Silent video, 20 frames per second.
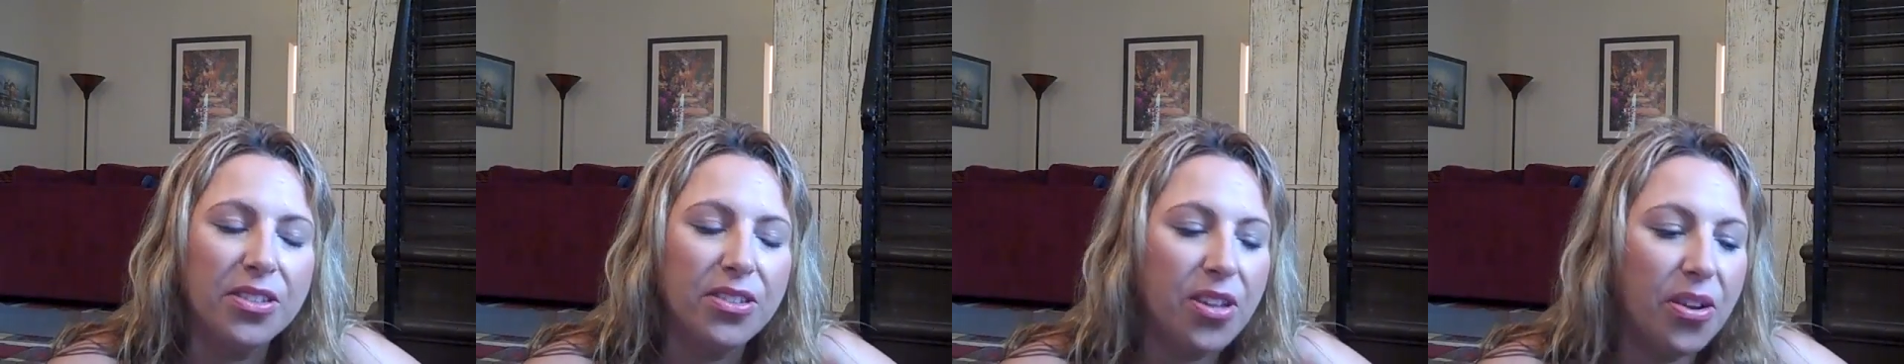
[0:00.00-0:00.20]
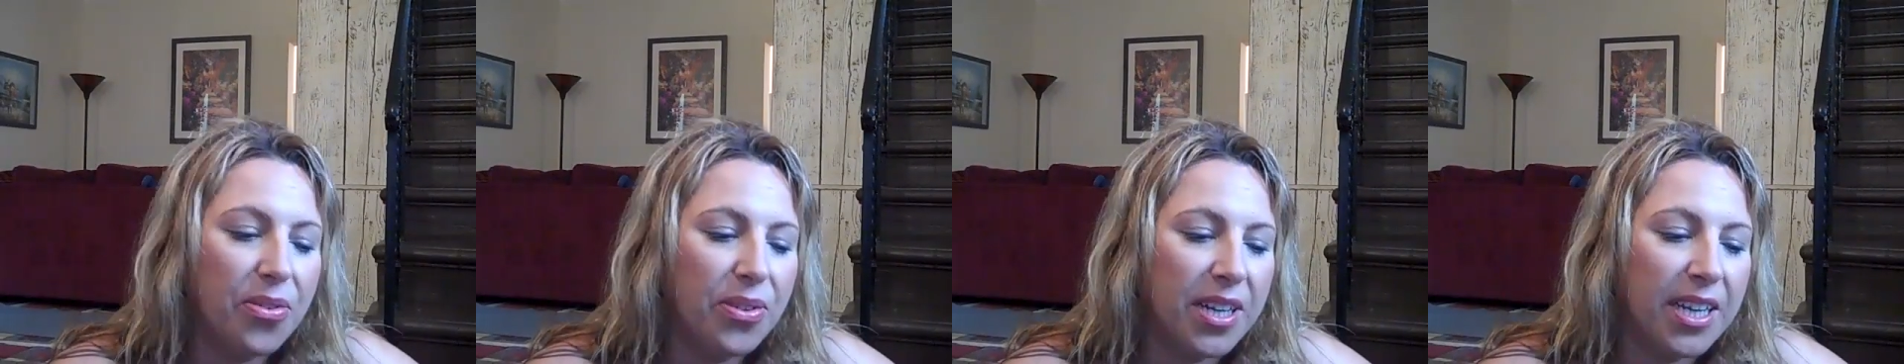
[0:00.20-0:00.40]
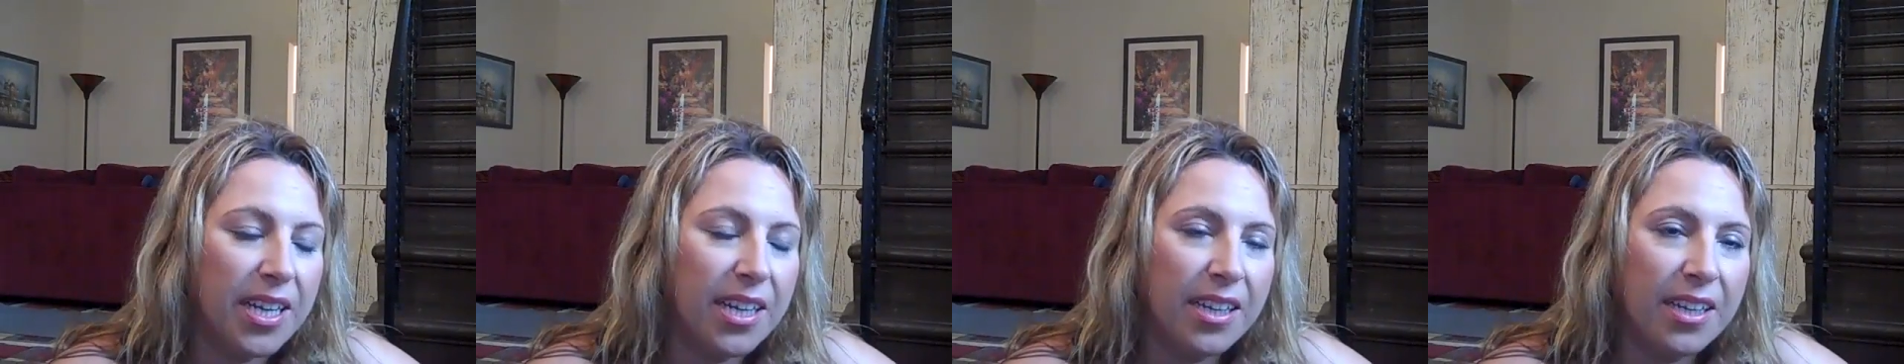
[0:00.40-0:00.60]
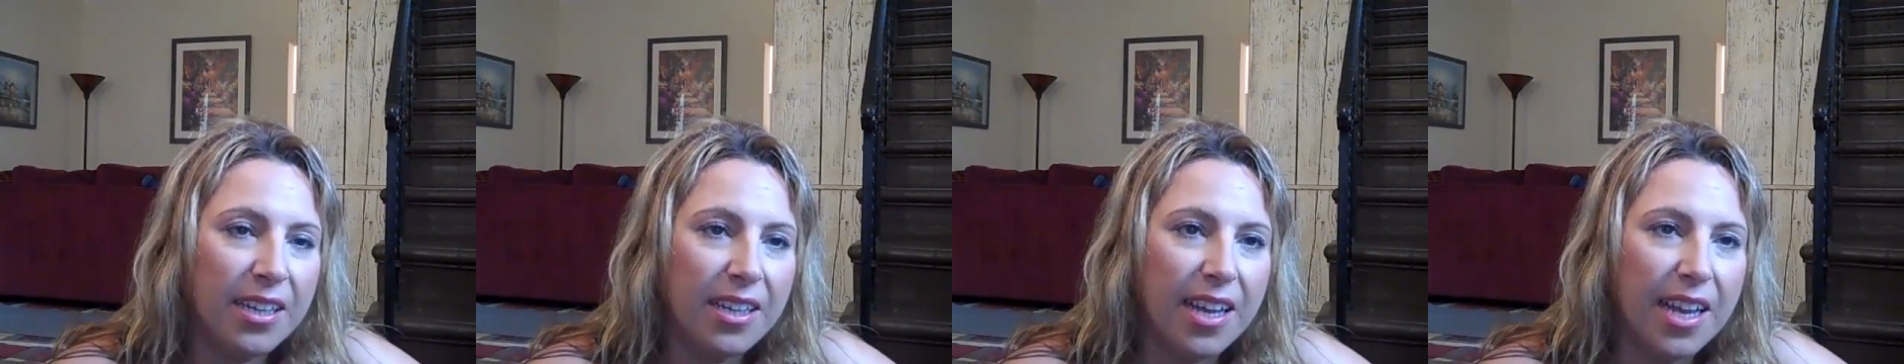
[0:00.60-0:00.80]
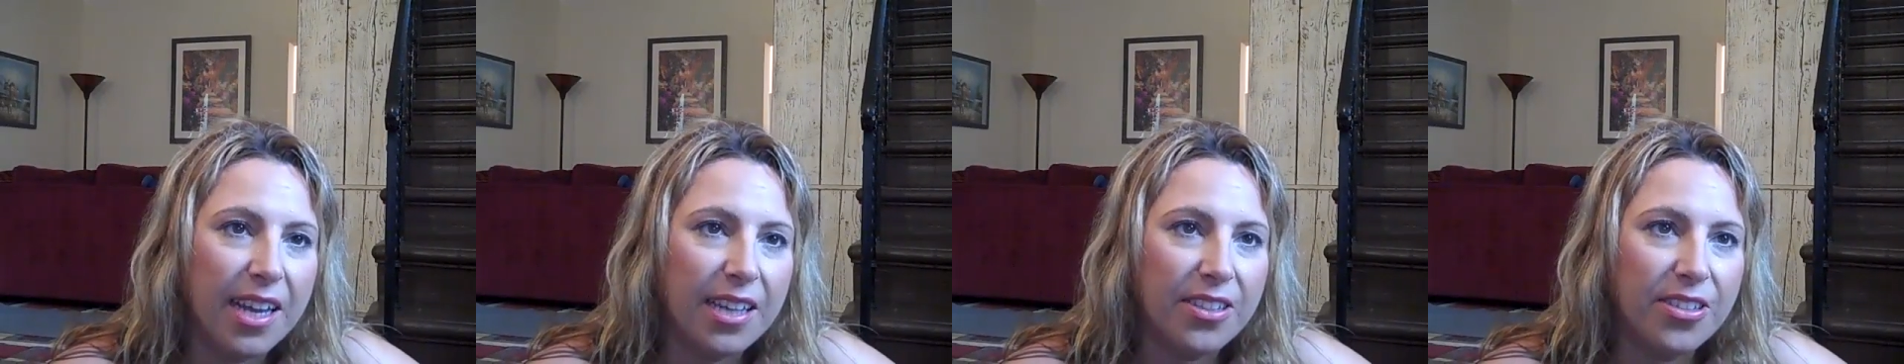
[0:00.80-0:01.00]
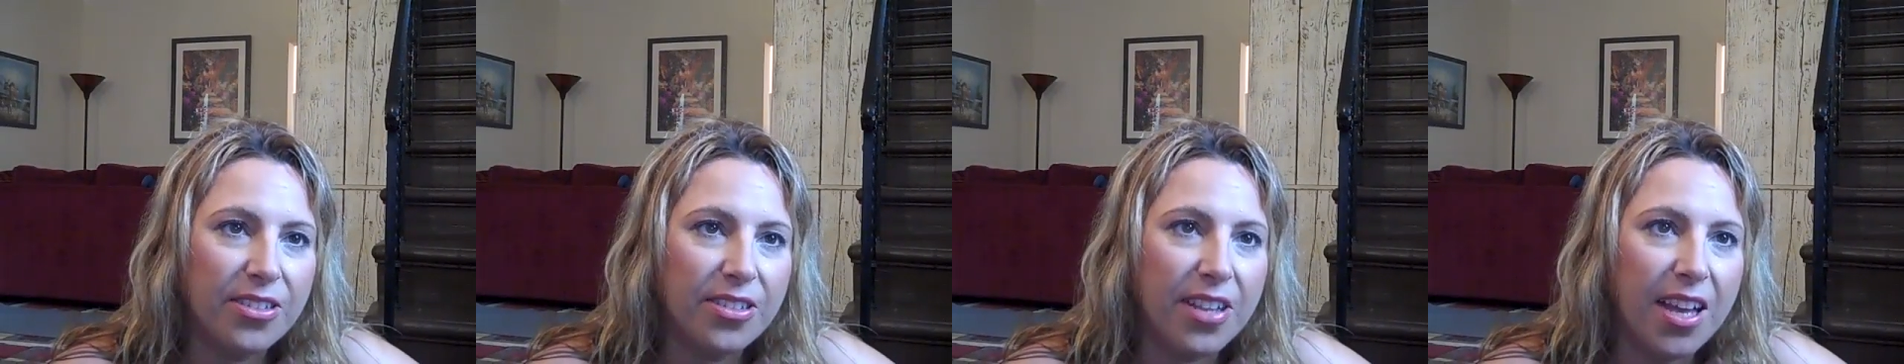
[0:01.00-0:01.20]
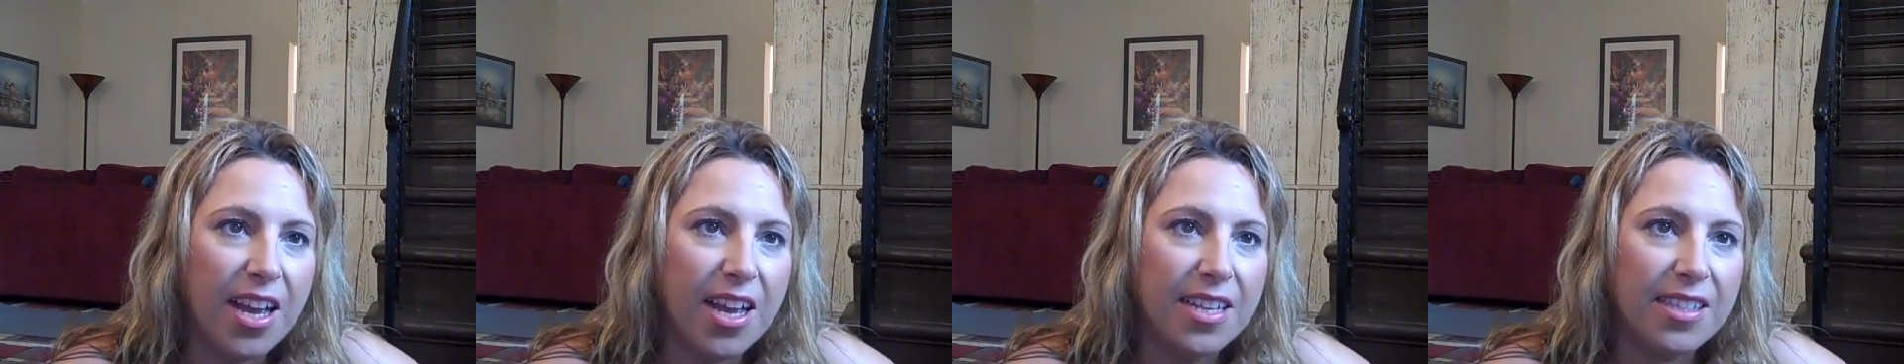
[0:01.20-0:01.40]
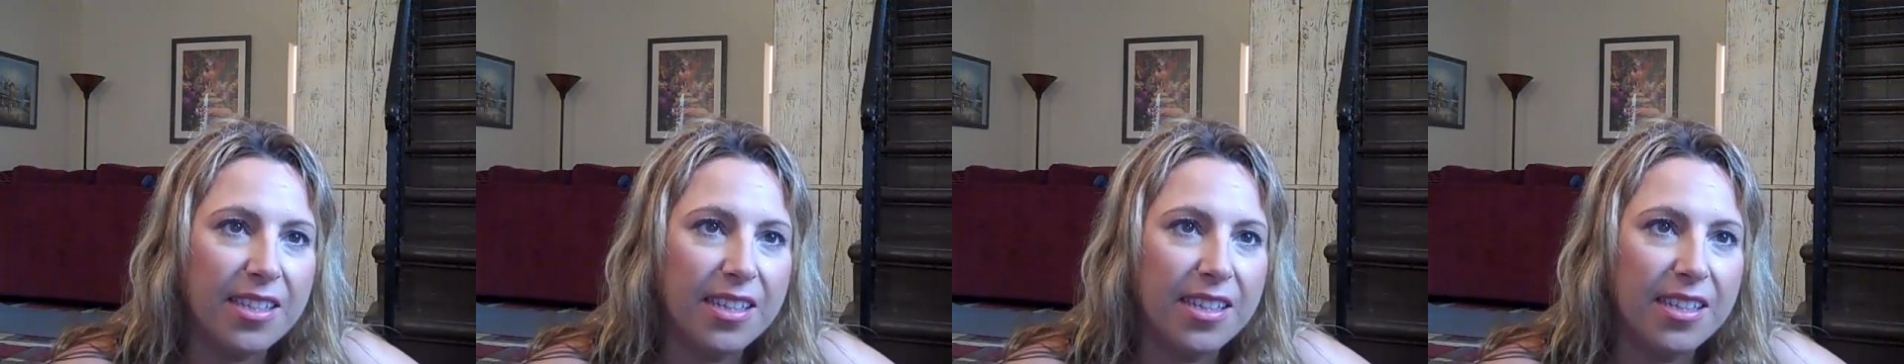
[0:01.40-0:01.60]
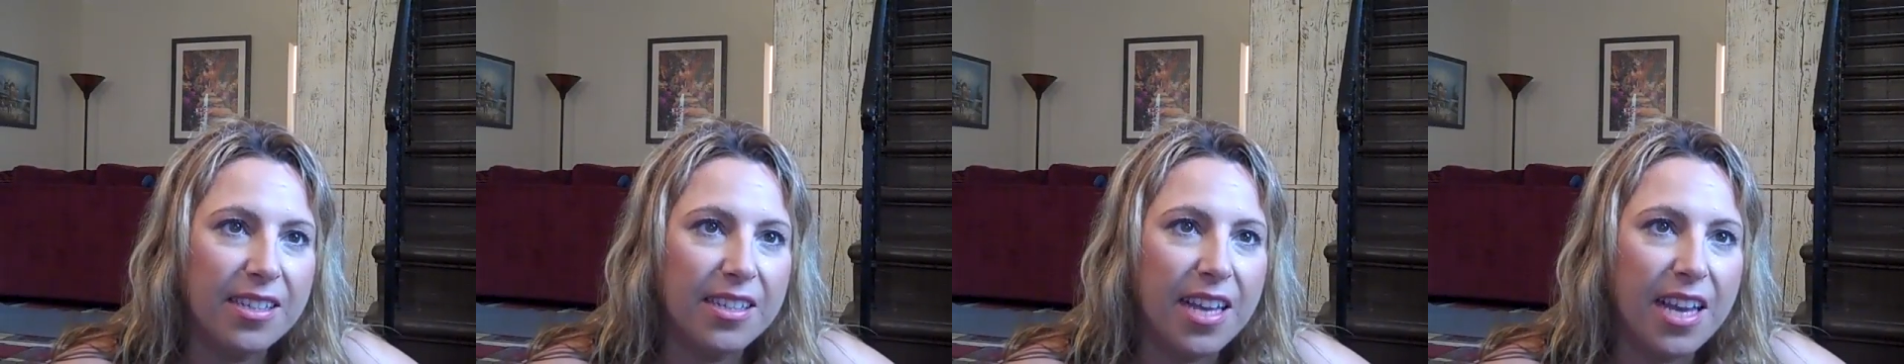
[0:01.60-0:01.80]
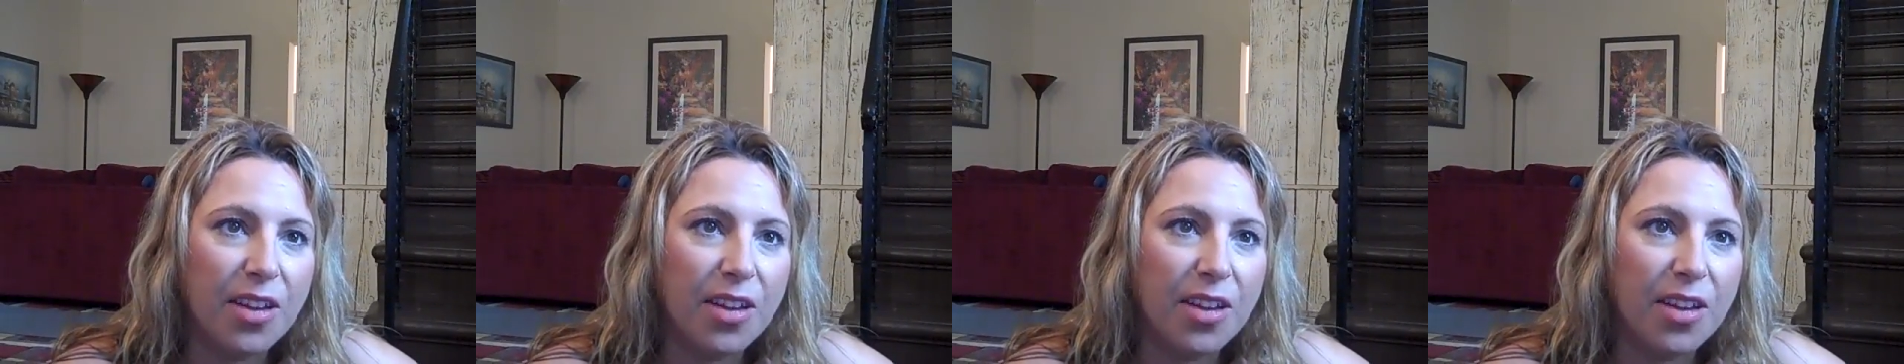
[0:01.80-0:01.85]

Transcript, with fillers: toning exercises,